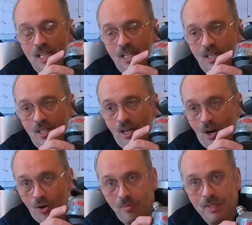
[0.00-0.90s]

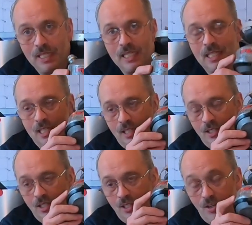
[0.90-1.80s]
Army
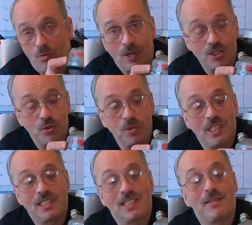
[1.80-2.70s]
was
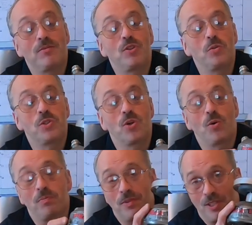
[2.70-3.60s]
using them too.
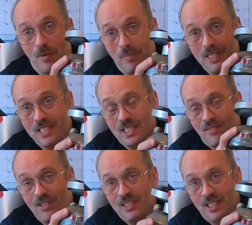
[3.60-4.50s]
So the big
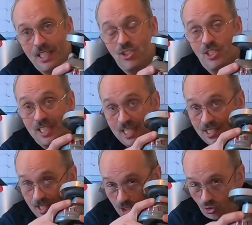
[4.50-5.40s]
disadvantage, yes,
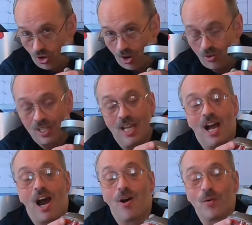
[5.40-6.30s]
they're strong.
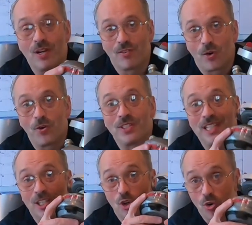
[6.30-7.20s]
However,
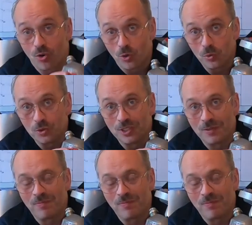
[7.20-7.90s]
they corrode.